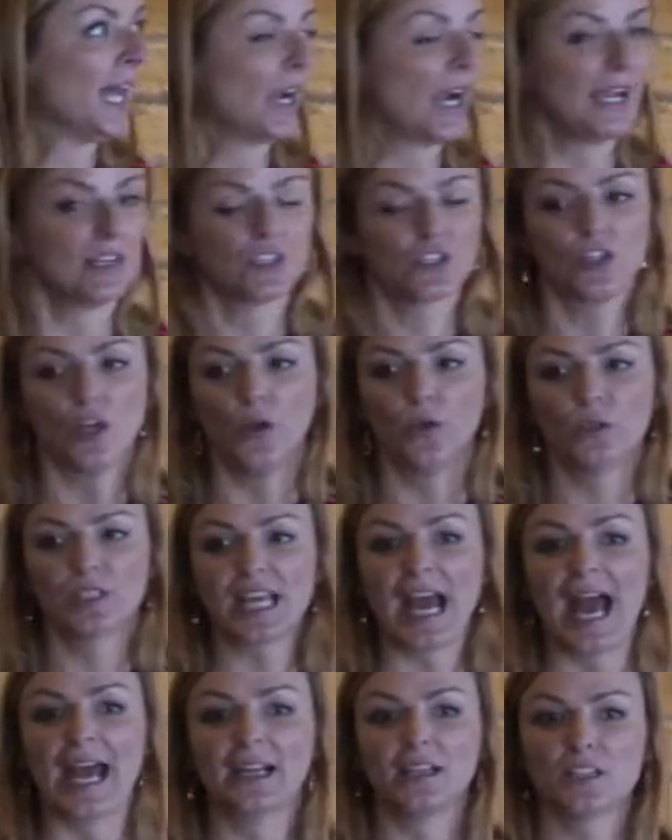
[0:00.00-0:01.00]
All right, so
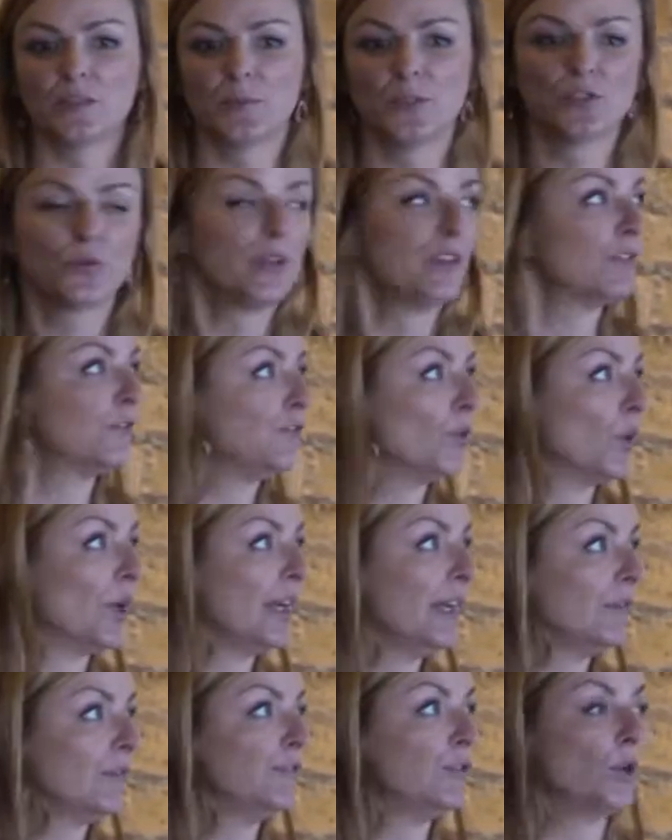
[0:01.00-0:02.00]
titles between
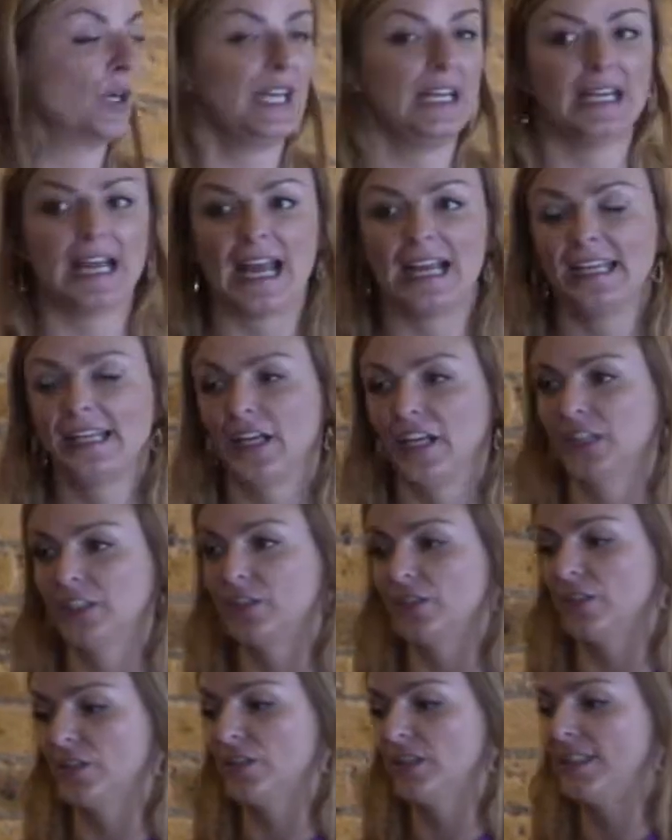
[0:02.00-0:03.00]
40 and 49
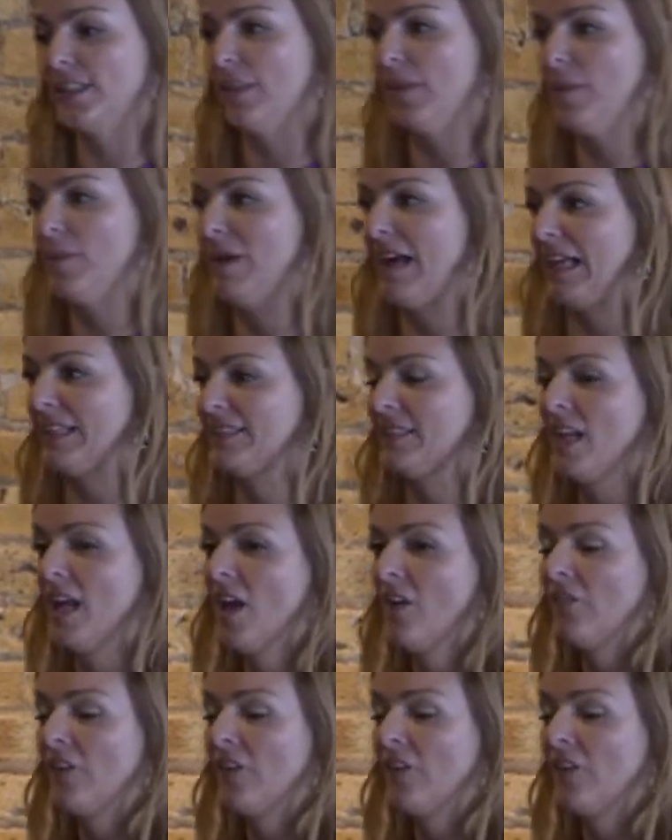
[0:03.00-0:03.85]
characters did the best.